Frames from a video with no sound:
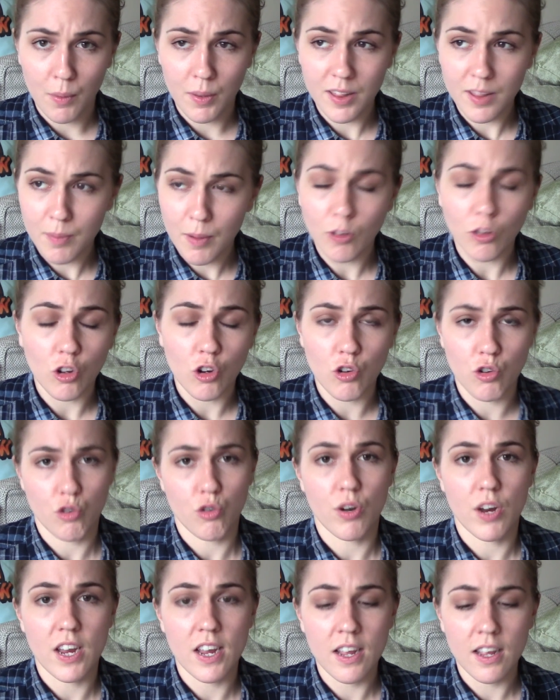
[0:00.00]
It smells like a
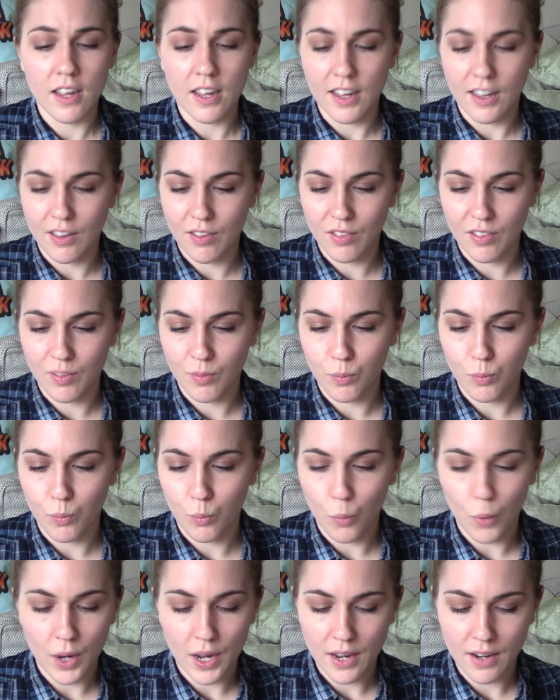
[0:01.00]
tree. It's
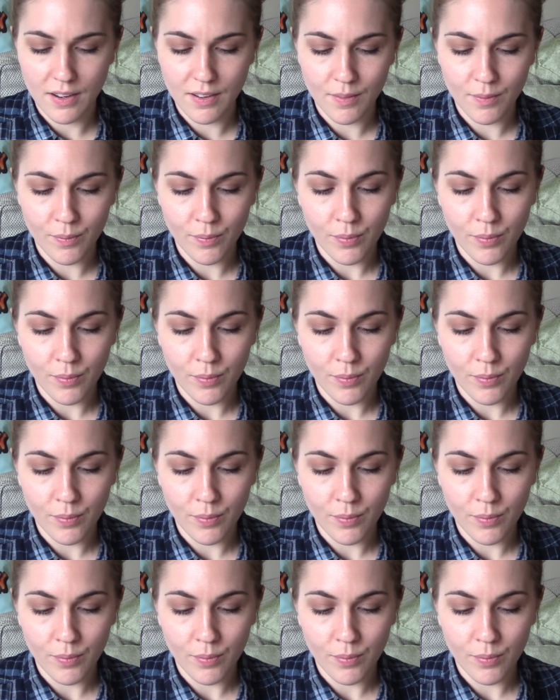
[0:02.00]
weird.